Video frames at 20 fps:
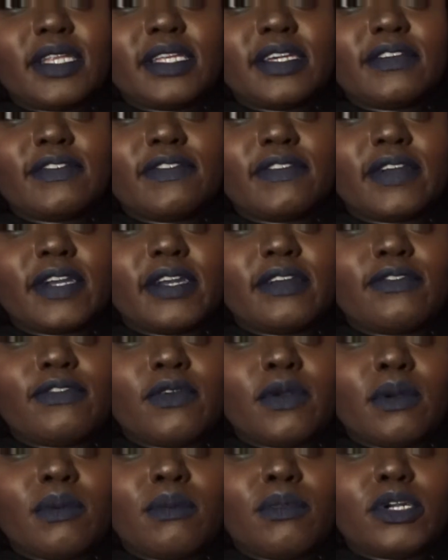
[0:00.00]
different
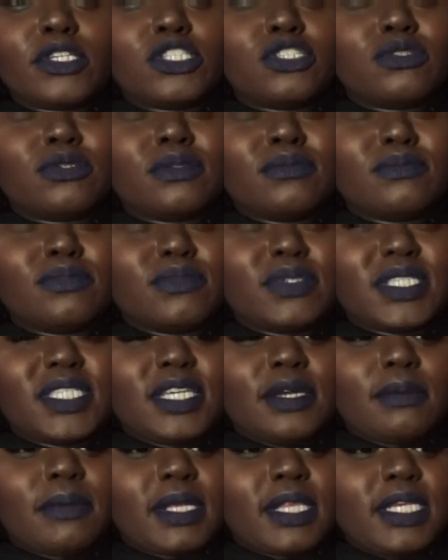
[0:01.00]
from what you would
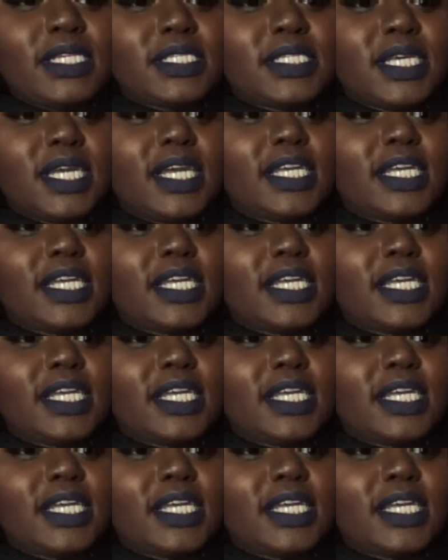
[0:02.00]
typically see.